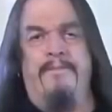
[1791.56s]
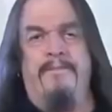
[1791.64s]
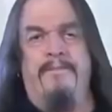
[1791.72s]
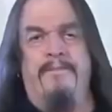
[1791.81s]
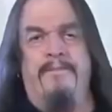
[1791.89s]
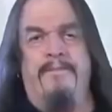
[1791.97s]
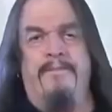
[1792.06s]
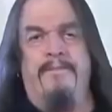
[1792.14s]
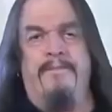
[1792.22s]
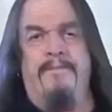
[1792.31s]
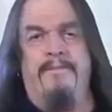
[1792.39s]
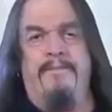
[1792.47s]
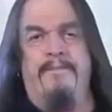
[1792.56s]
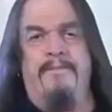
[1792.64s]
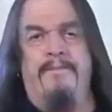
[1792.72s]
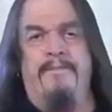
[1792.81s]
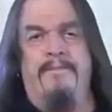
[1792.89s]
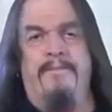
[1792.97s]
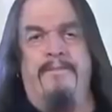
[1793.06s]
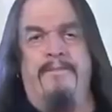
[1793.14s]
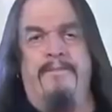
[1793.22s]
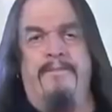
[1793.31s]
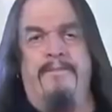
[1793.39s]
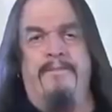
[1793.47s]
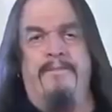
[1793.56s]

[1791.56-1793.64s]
(not speaking)